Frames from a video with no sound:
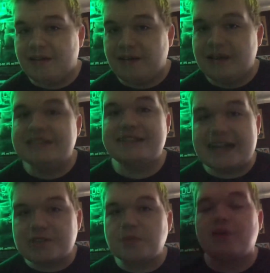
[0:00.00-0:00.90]
See,
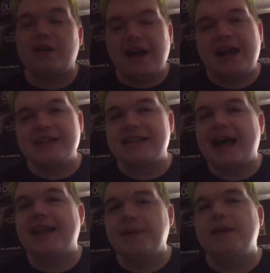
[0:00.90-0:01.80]
that's where us
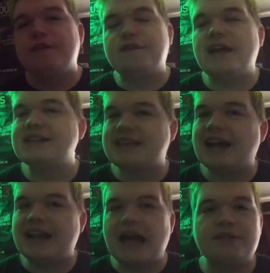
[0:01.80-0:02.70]
Halloween fans kind of
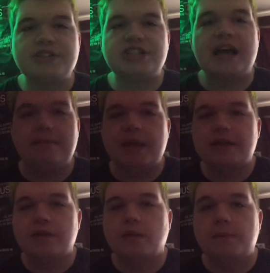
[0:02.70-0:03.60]
have to chime in a
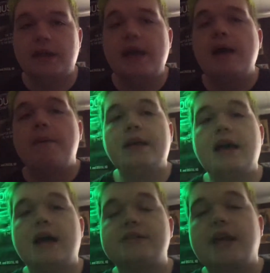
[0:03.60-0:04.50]
little bit
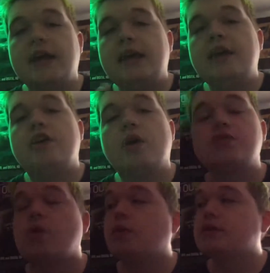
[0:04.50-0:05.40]
because he goes
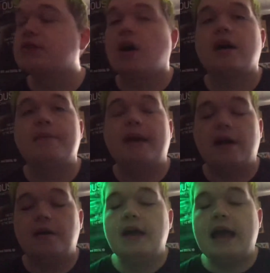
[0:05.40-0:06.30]
on to talk about
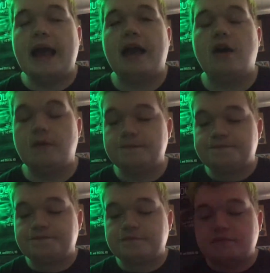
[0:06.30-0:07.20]
how
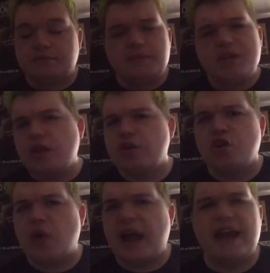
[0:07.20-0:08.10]
the
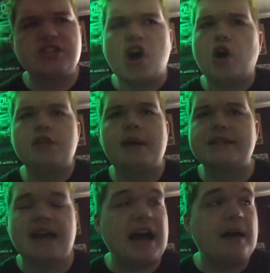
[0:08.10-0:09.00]
craft is all about
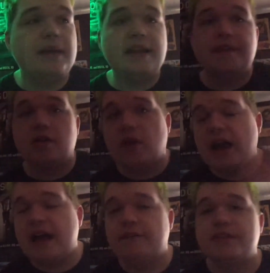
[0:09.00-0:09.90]
timing and the
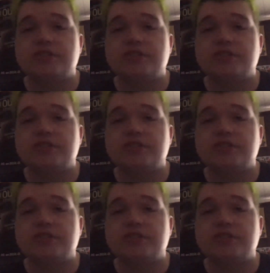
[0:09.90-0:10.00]
craft is